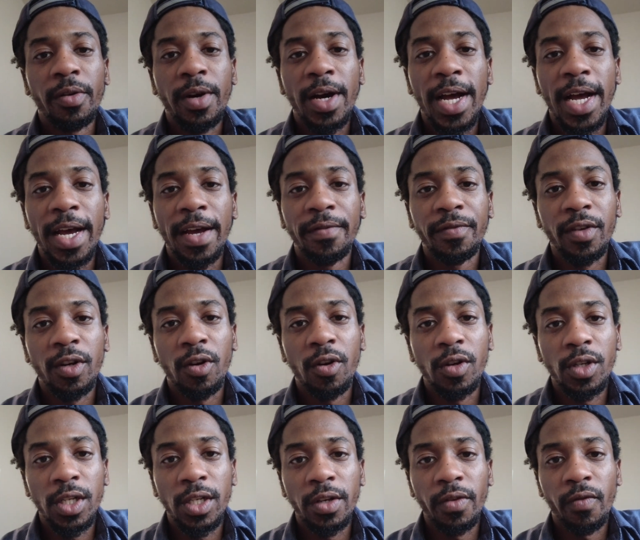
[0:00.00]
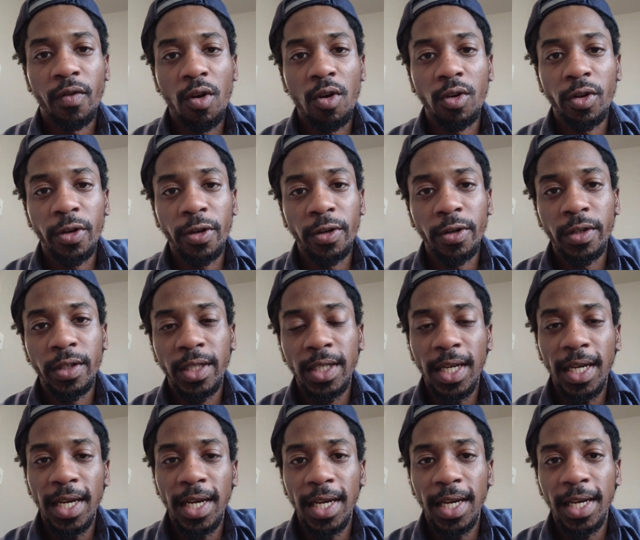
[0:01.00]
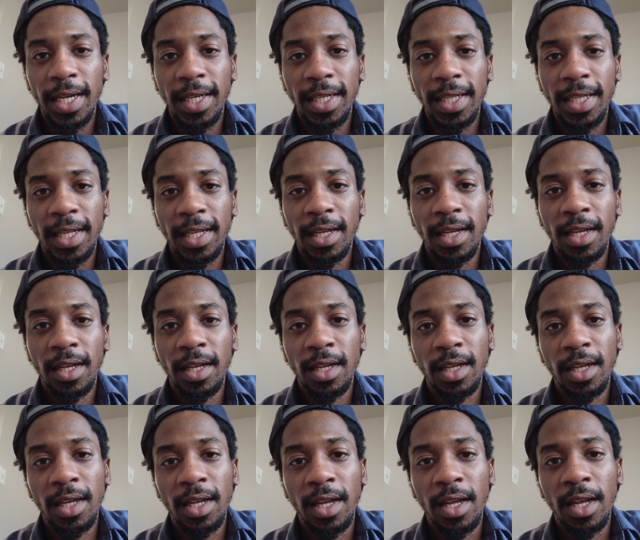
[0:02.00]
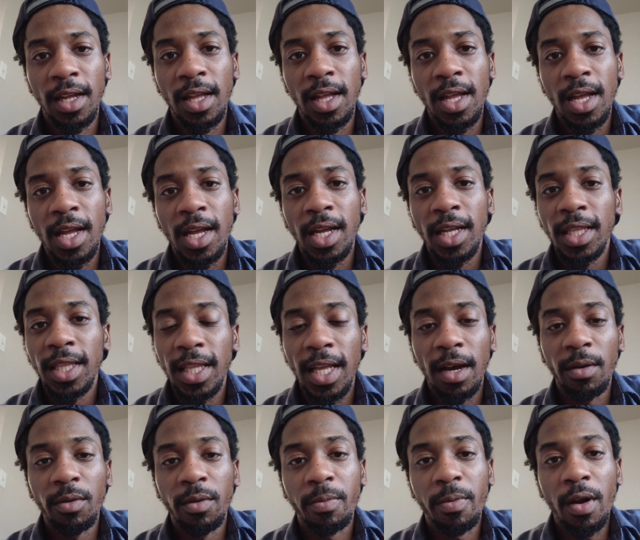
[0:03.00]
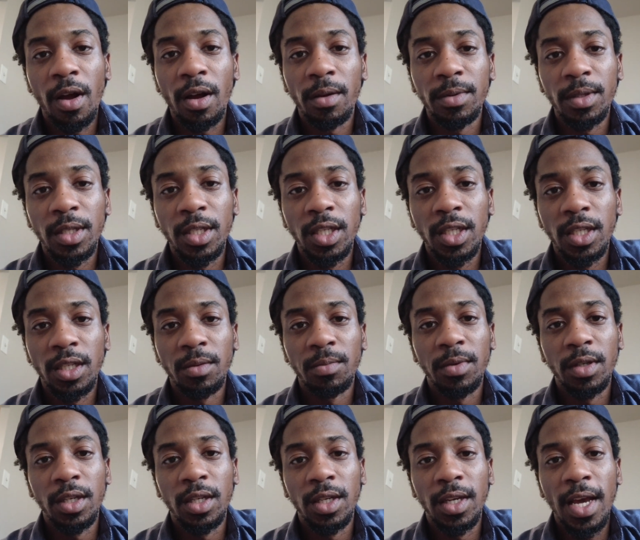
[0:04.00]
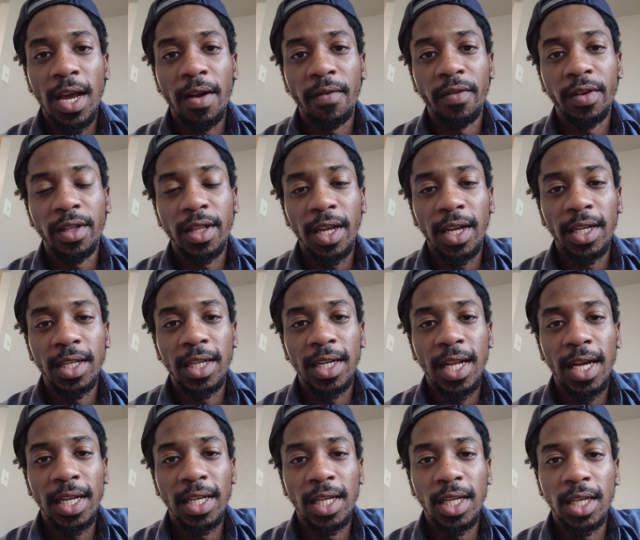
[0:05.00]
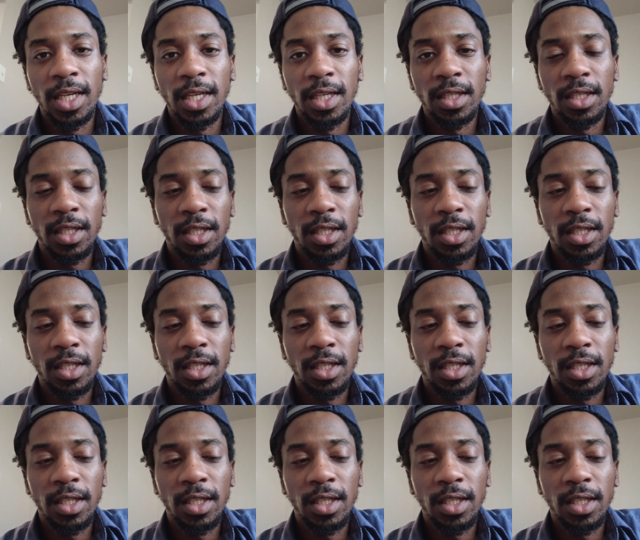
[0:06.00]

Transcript: I have to order the rotors, and that will probably just be everything that I need.